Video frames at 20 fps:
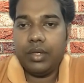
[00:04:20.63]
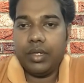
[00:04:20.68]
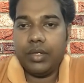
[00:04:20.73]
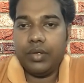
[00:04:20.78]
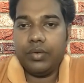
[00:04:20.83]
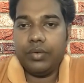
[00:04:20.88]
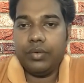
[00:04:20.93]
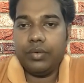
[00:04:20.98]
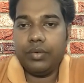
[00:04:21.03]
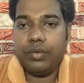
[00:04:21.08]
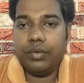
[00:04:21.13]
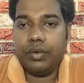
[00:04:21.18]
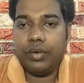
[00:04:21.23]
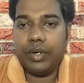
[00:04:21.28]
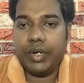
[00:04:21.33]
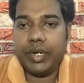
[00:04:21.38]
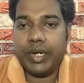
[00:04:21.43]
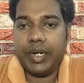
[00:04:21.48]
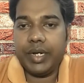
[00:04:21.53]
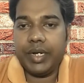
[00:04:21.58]
hue,
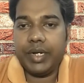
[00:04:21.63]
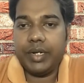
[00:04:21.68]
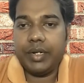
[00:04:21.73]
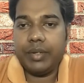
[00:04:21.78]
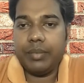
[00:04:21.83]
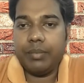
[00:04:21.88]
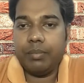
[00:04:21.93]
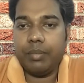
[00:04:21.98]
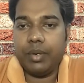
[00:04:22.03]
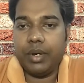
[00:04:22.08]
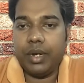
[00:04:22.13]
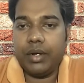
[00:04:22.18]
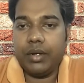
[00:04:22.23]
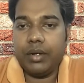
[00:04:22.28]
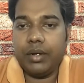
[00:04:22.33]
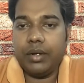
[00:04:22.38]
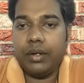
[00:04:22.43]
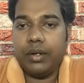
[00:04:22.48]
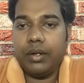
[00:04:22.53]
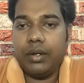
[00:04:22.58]
rotate,
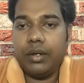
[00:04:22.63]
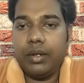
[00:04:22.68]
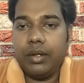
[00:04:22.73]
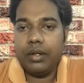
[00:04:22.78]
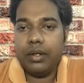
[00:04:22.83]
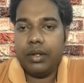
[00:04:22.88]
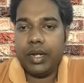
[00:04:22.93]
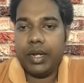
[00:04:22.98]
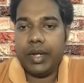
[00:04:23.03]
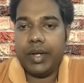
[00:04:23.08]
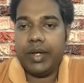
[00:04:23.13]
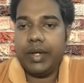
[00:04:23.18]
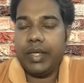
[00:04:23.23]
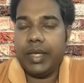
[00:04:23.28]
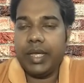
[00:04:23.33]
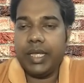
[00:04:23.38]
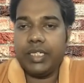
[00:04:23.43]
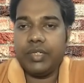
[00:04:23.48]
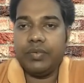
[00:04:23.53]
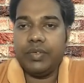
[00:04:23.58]
blur
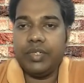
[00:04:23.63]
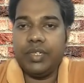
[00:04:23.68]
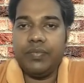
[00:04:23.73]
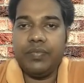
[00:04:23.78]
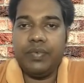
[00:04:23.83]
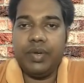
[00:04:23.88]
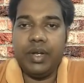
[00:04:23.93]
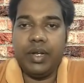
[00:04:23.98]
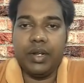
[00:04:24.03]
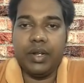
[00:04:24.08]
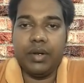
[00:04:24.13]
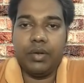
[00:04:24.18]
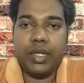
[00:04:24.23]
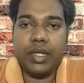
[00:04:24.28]
and SVG filter.